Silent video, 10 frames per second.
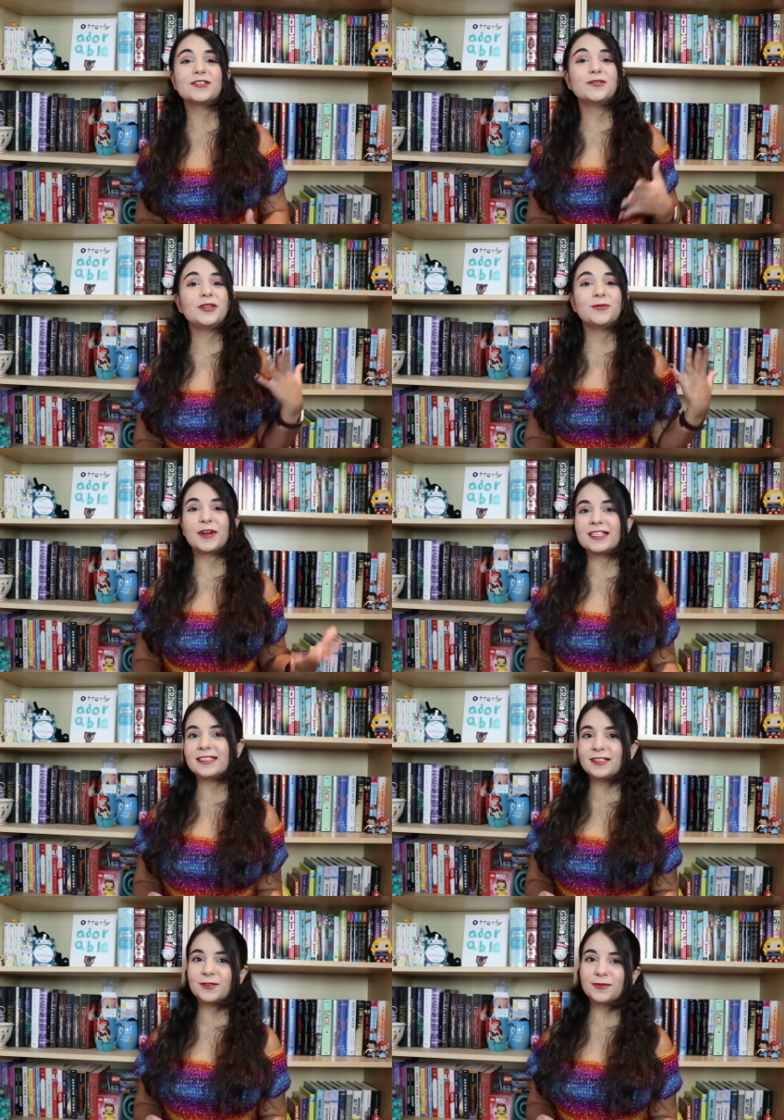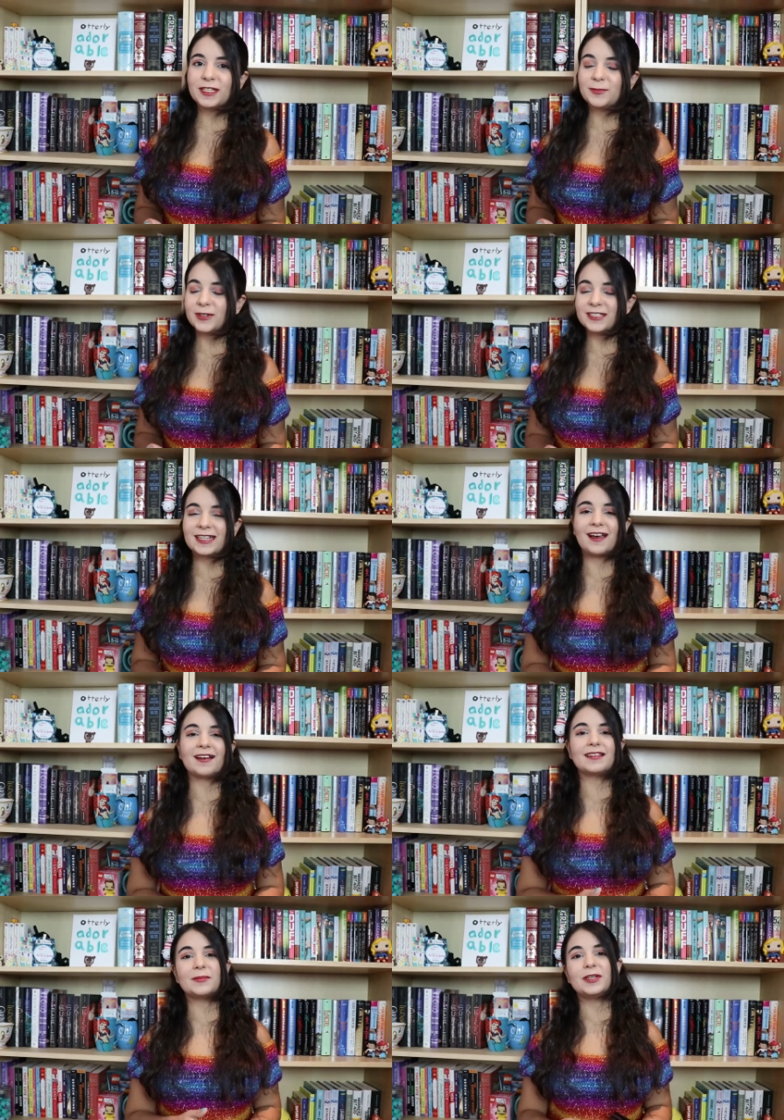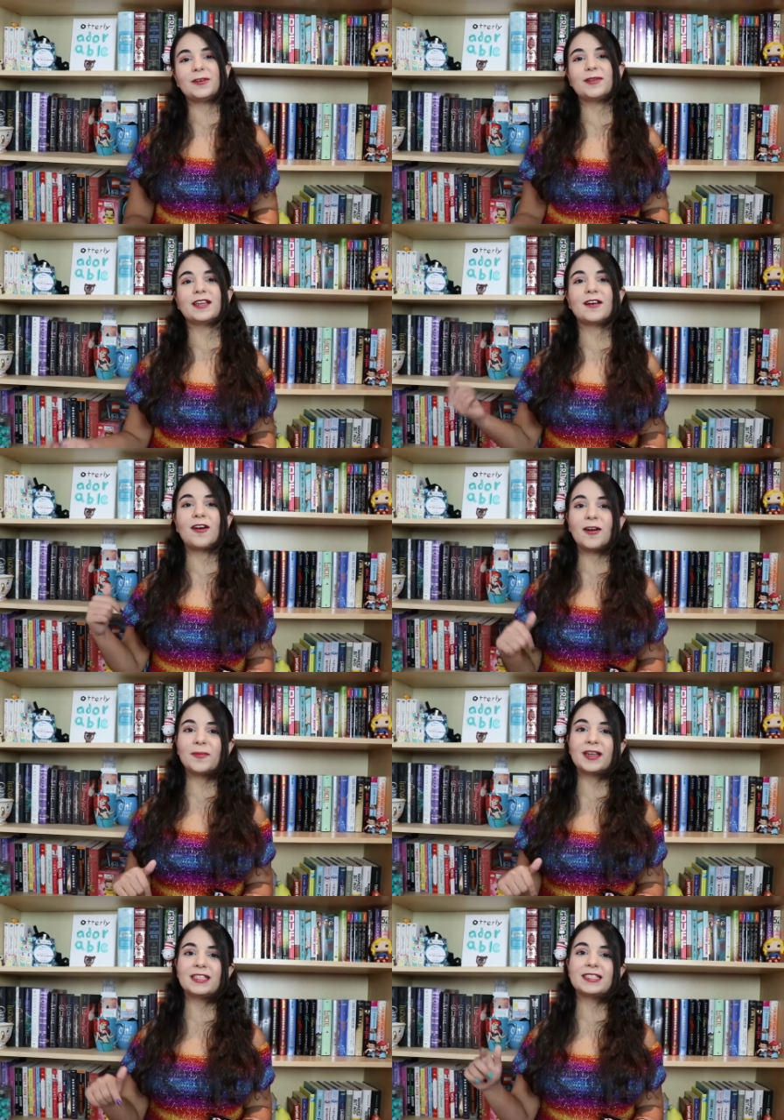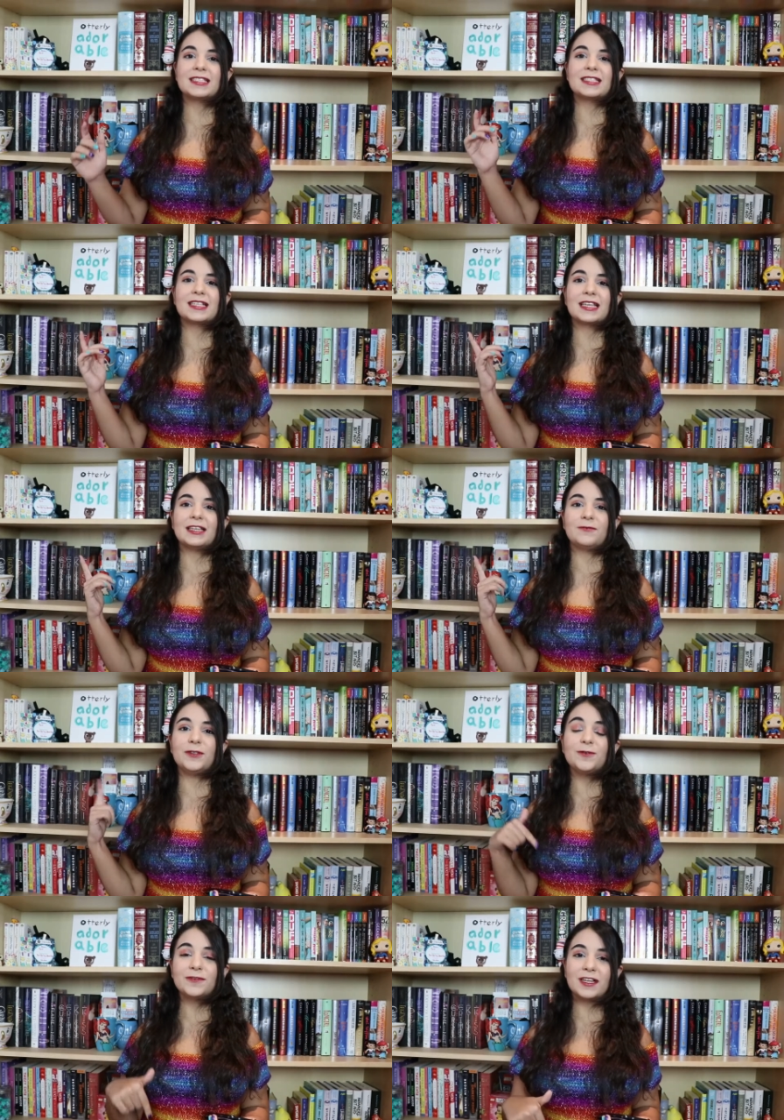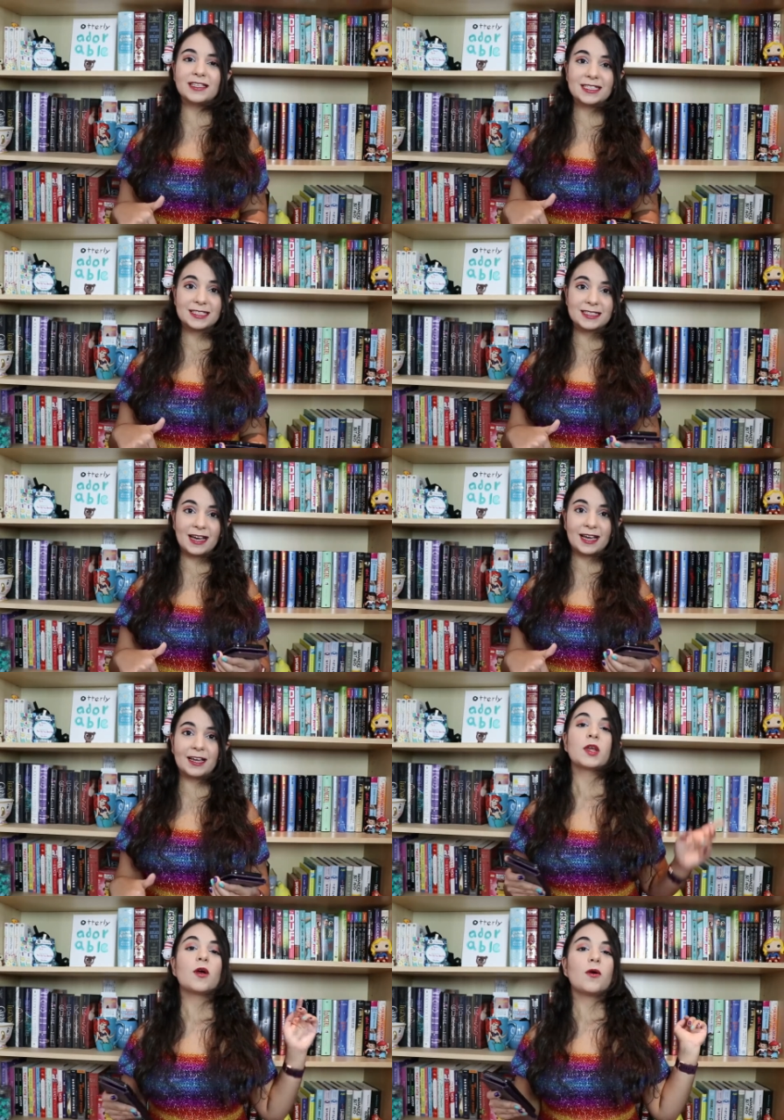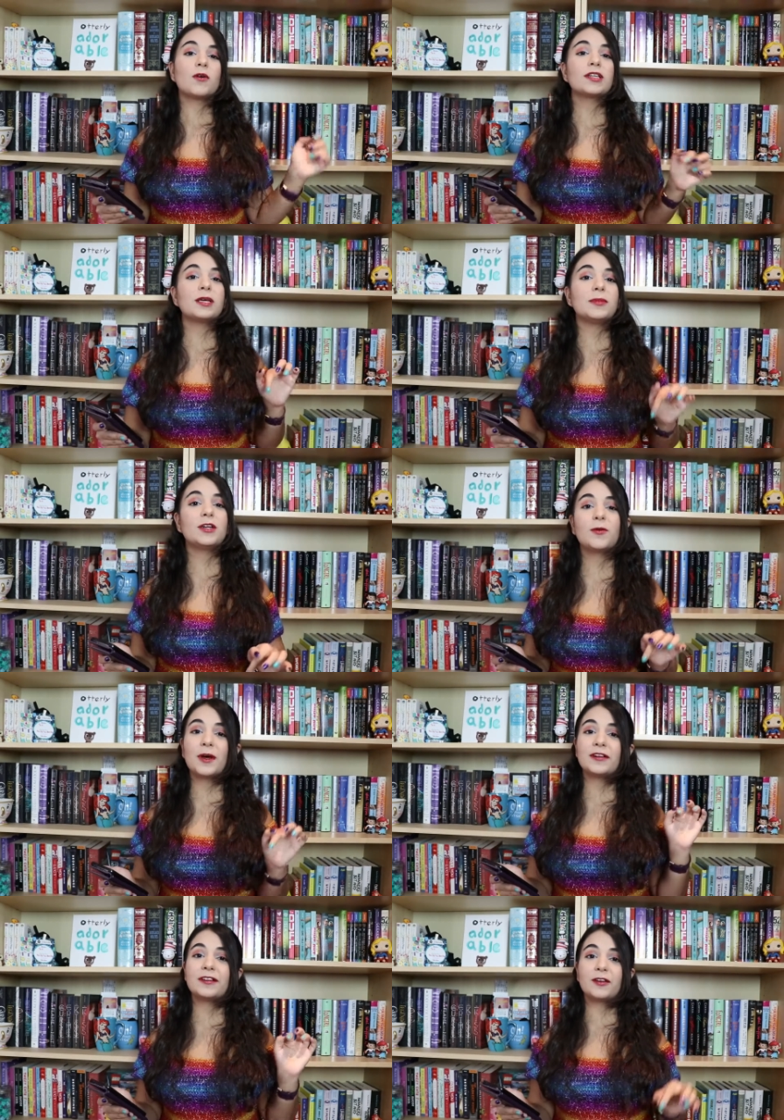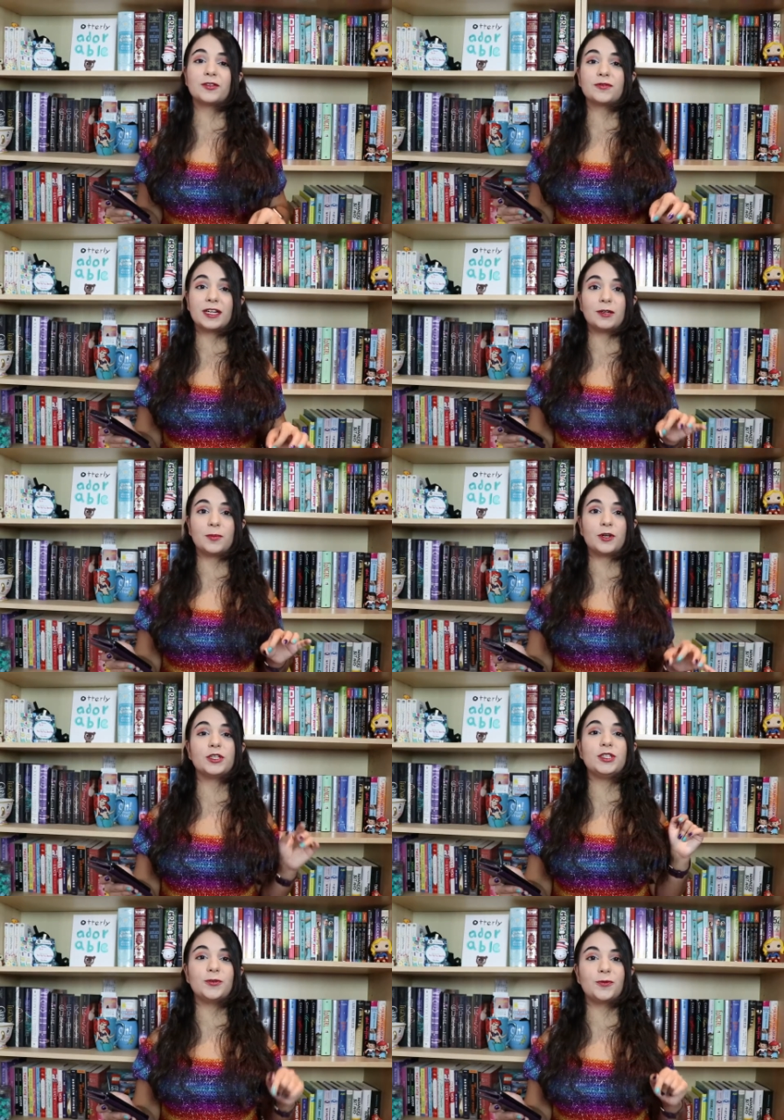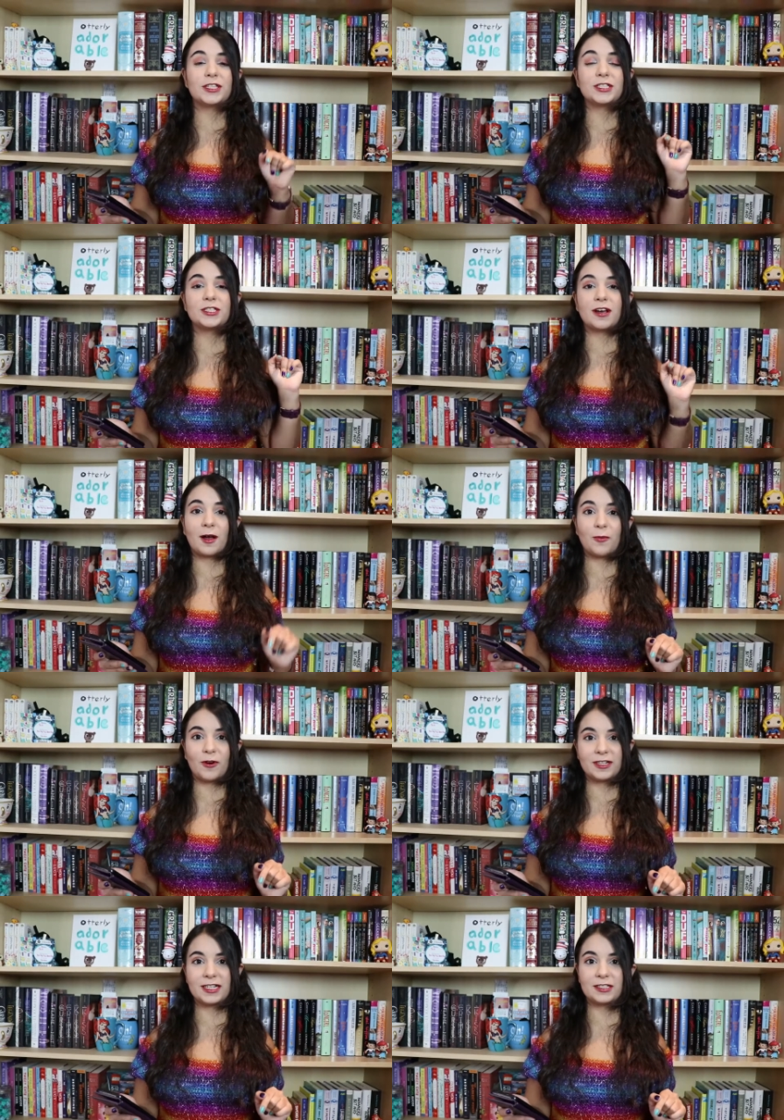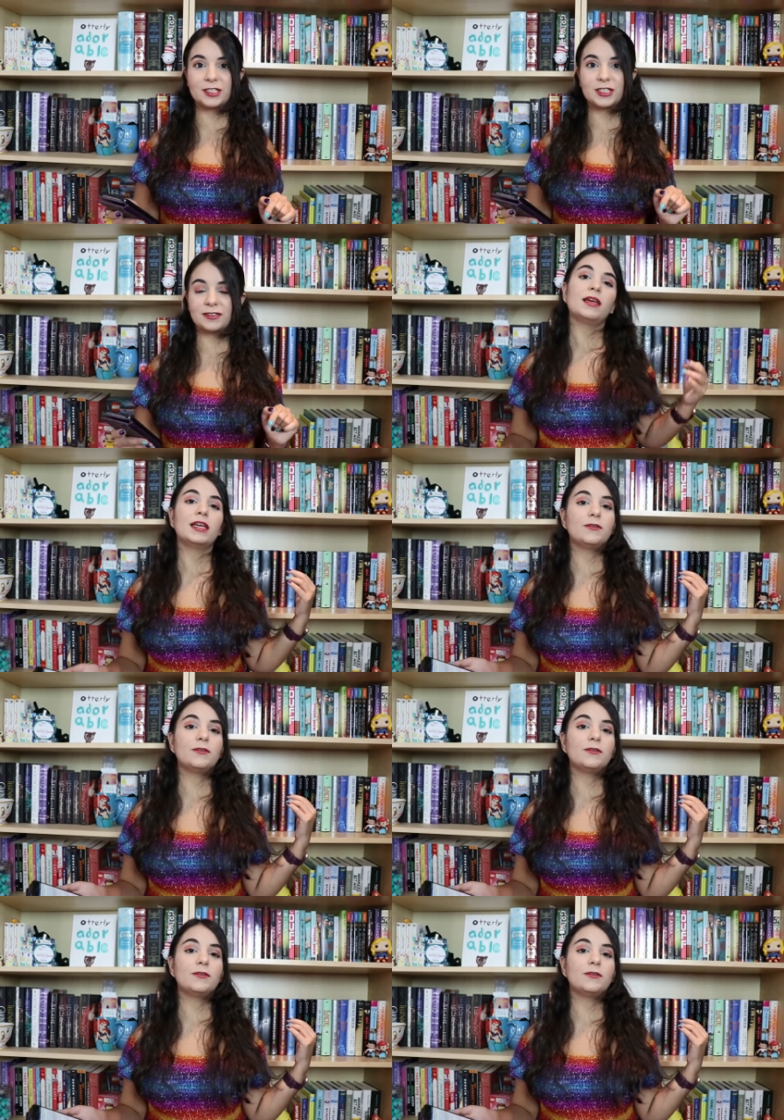to the Racing to Read book tag. Let me know in the comments if you've done this tag, or let me know about an underrated book you wish got more attention.